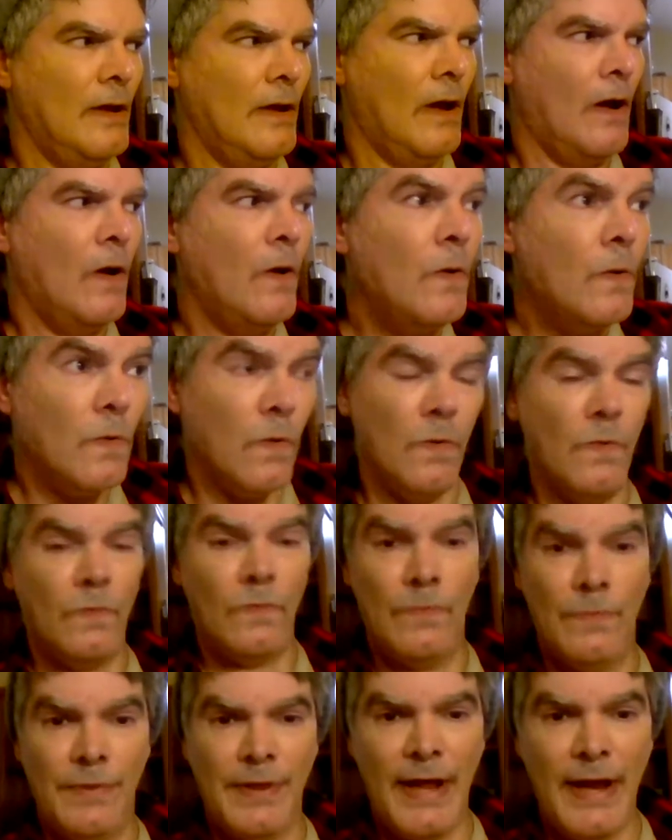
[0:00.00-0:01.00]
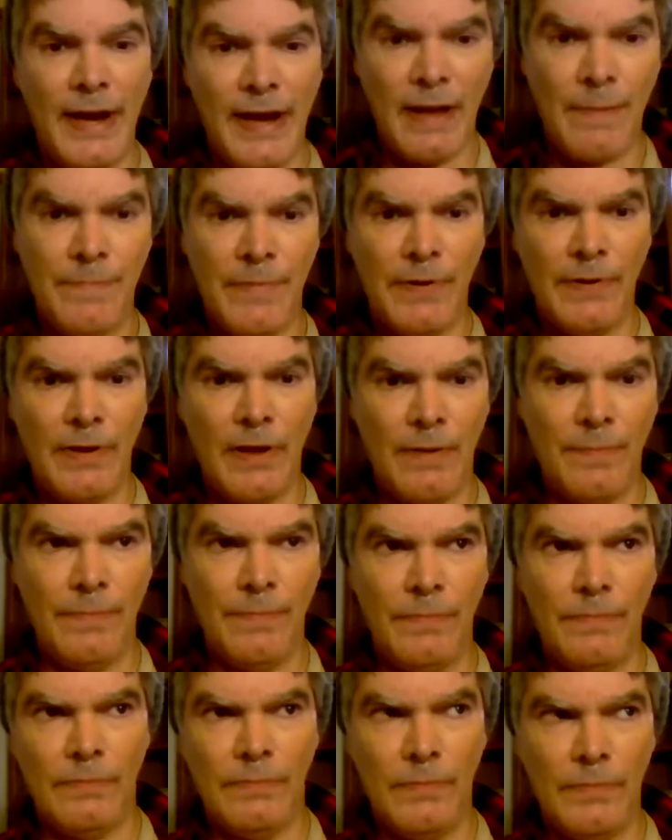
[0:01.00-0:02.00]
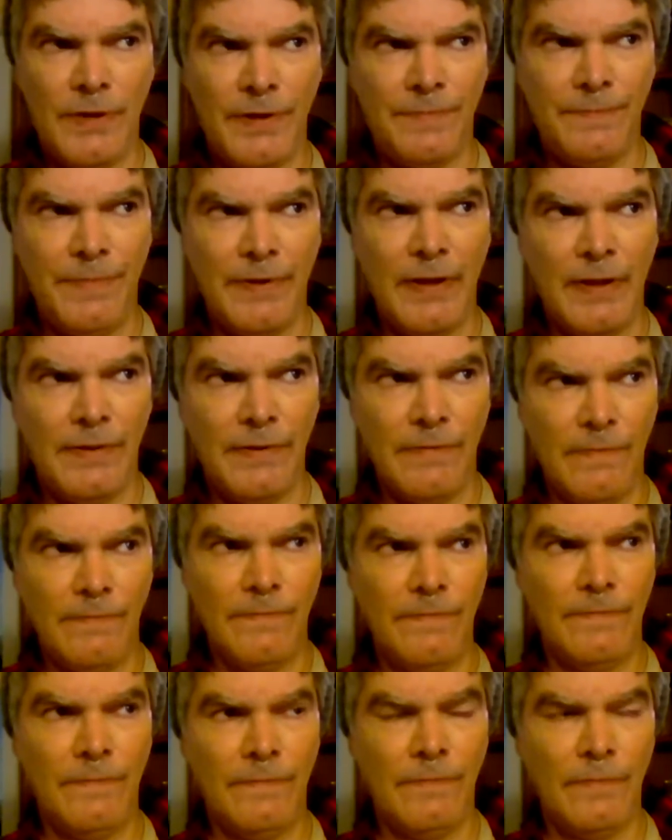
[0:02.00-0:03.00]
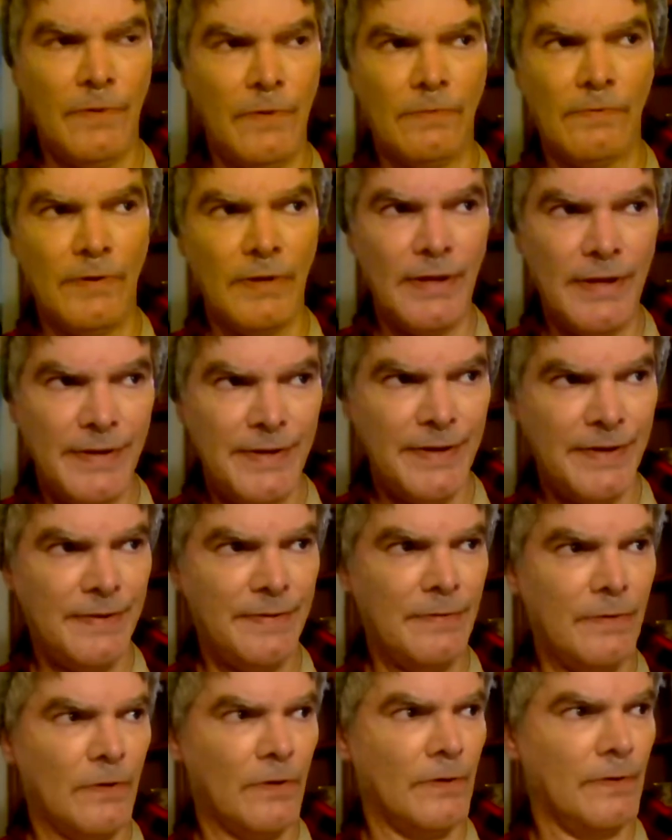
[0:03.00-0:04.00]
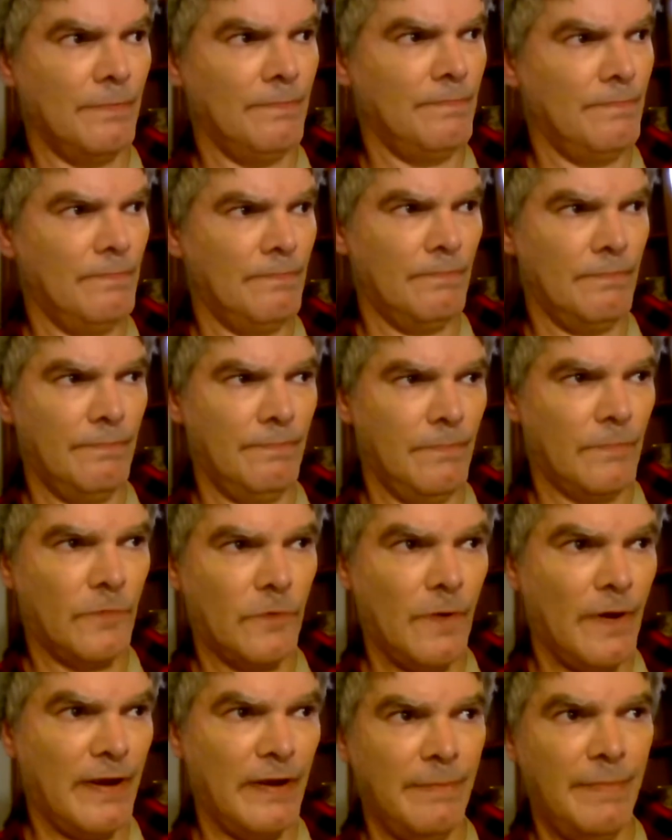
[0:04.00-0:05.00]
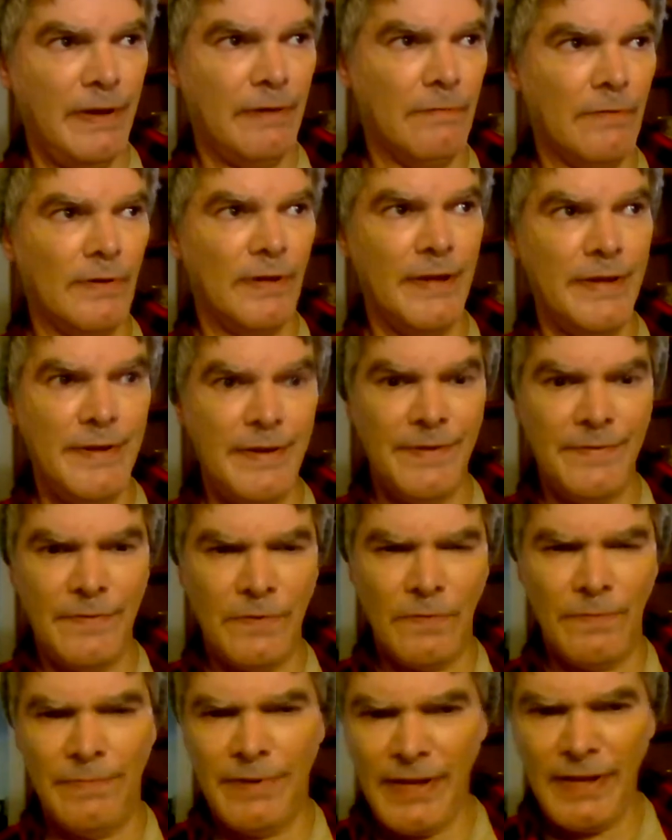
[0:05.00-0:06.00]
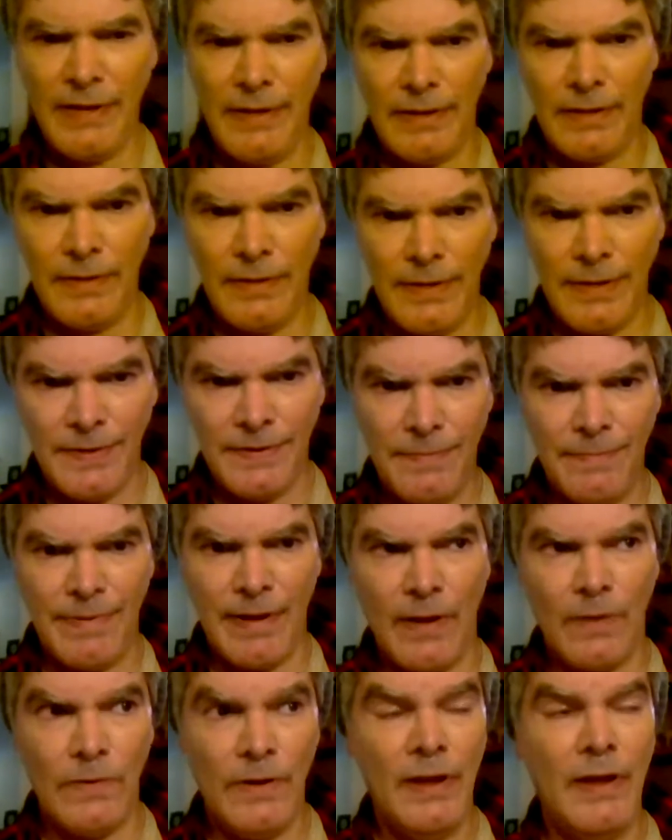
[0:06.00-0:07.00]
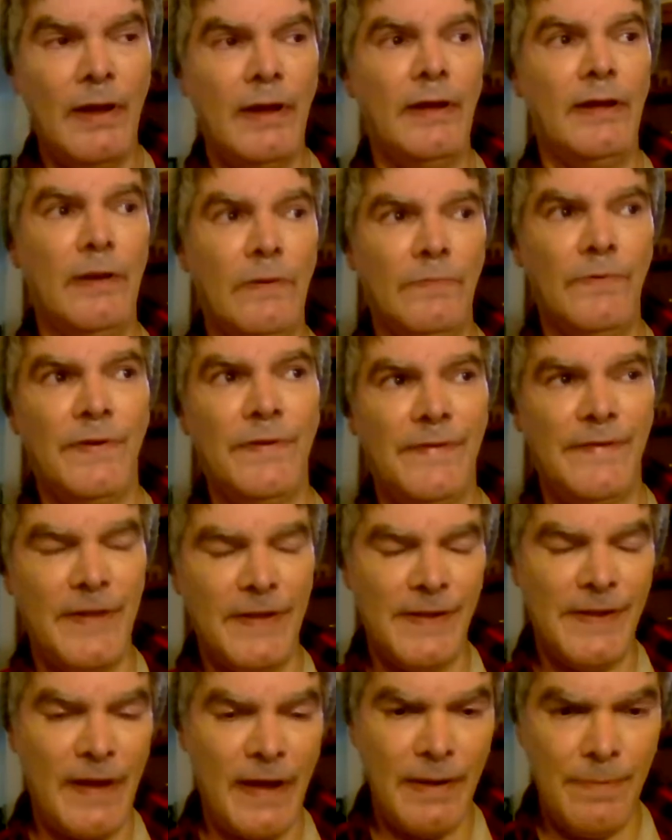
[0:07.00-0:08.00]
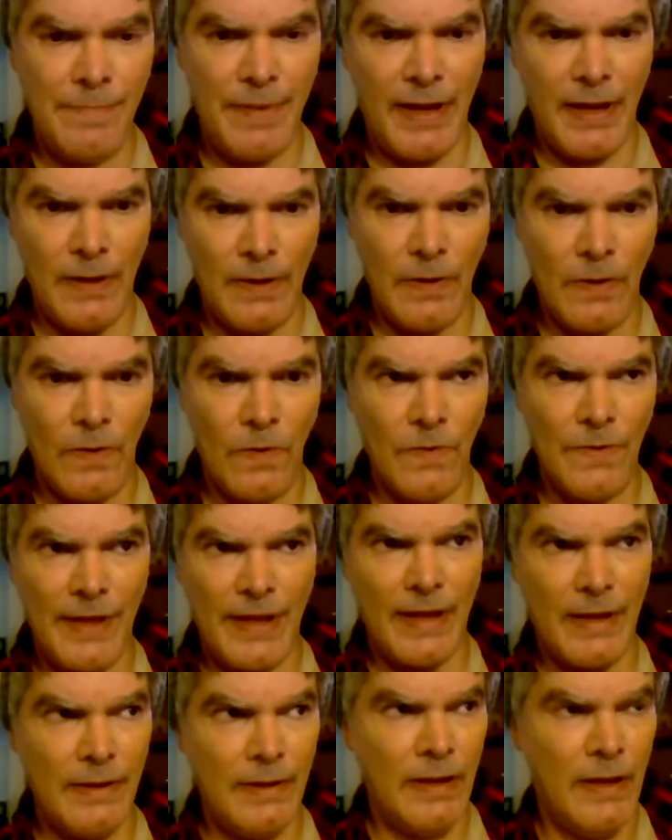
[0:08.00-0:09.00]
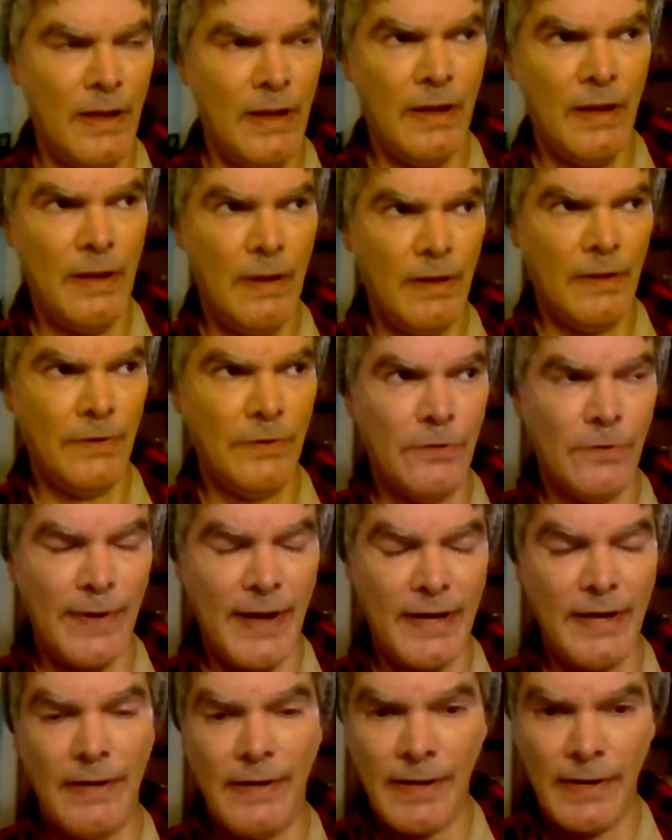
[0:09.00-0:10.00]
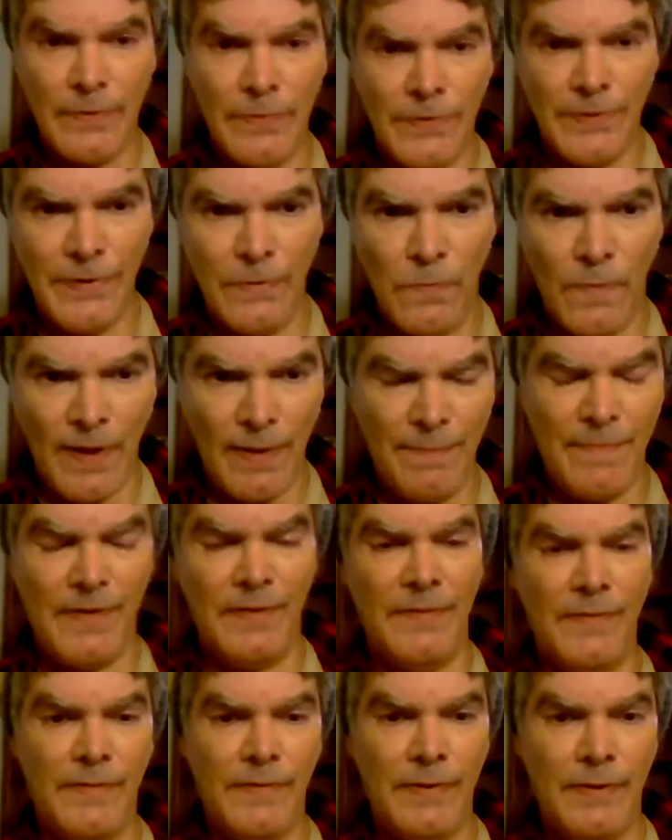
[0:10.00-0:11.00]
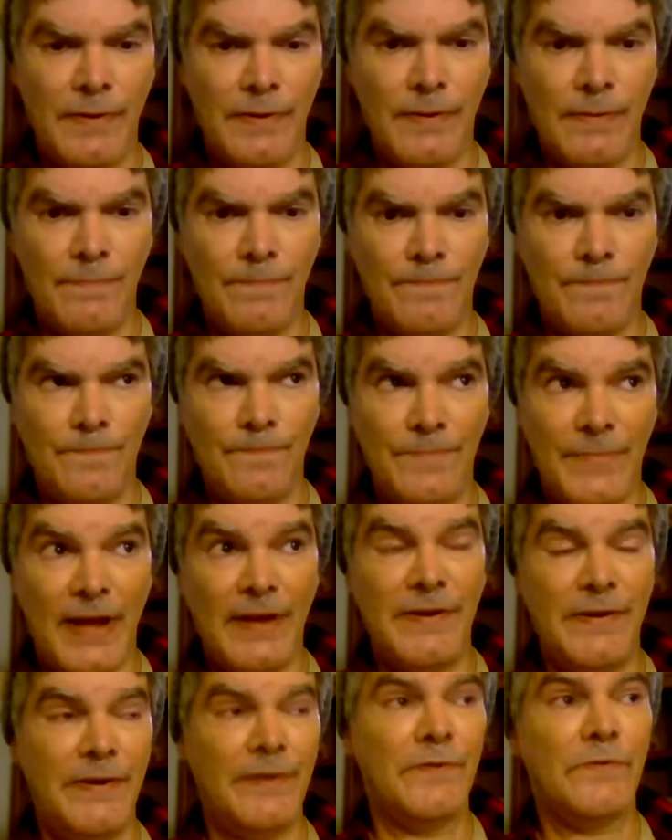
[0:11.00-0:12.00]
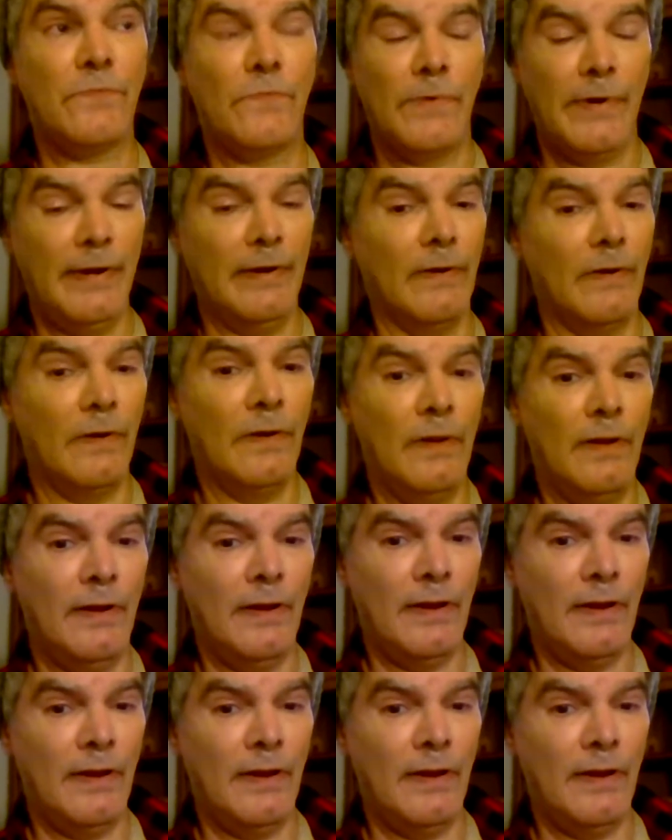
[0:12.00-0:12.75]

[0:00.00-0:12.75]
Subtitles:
Oh, that happened not just because of the religious or trying to be religious and obedient. It was the side pain and all of that, directed energy weapons. That shit's real.